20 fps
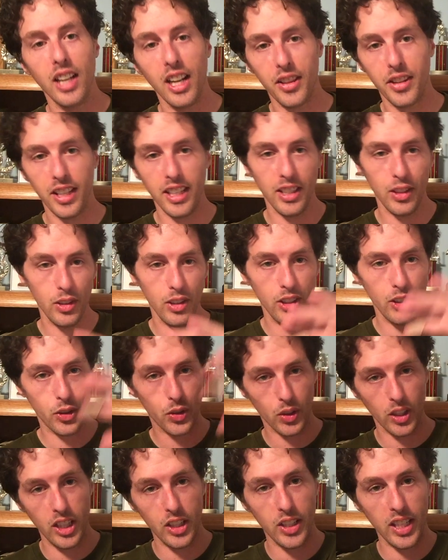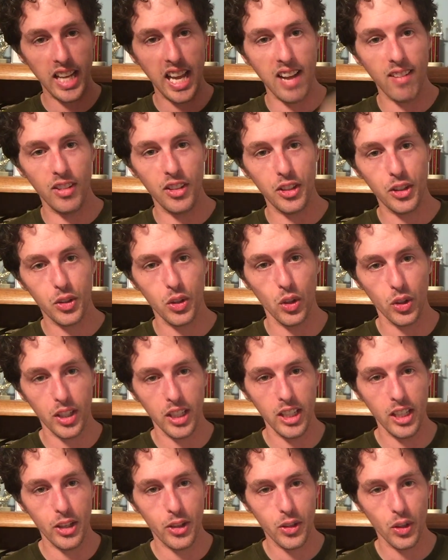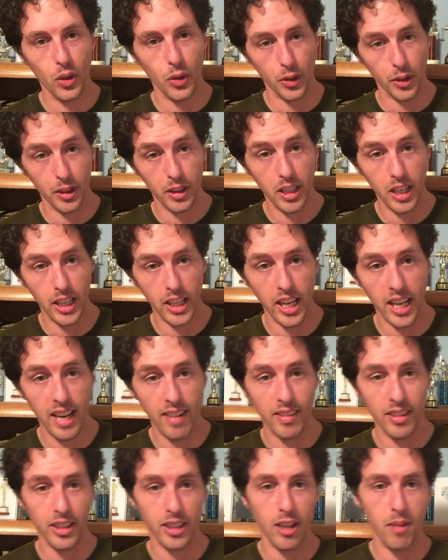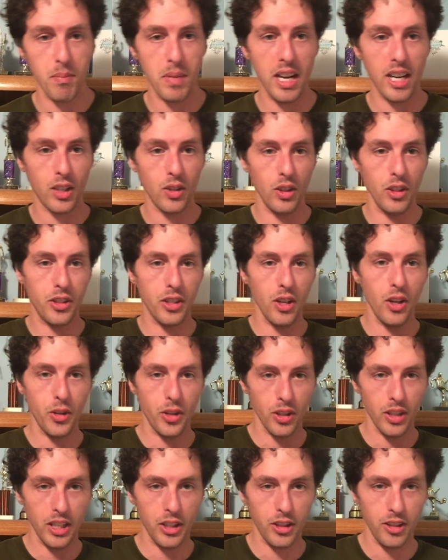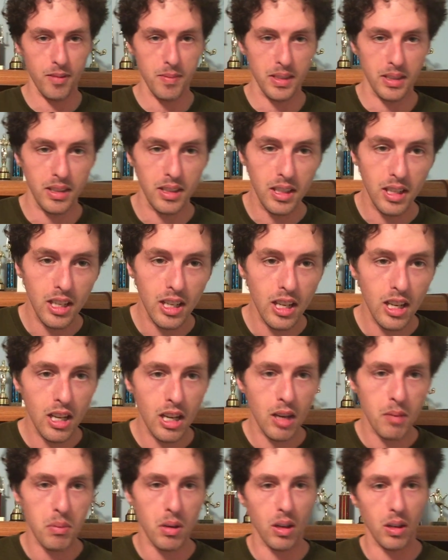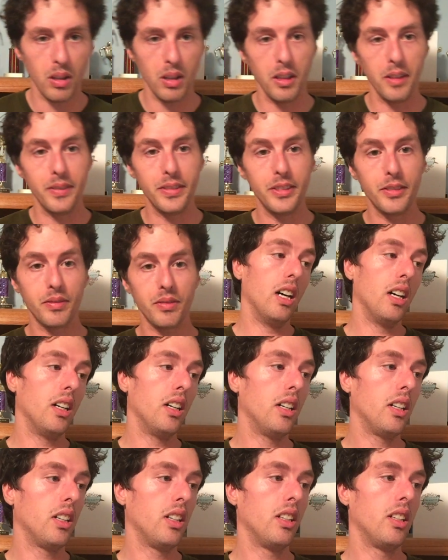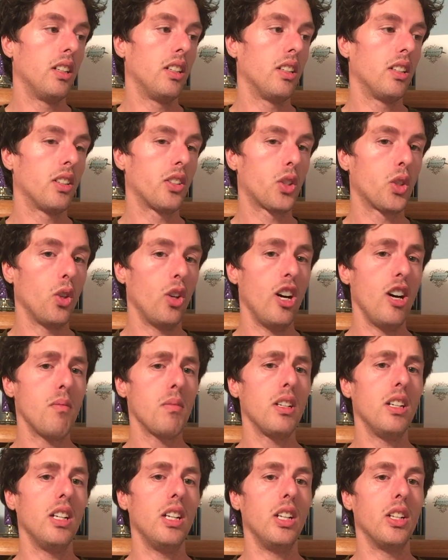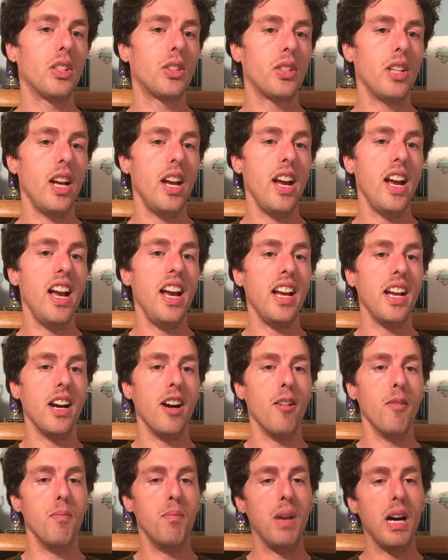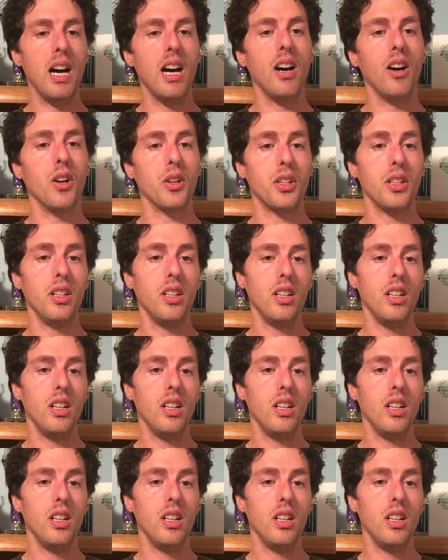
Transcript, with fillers: Not that it is great to have a dislocated shoulder and not having to come back to a dojo that you've been part of. Uh, so I'm gonna say about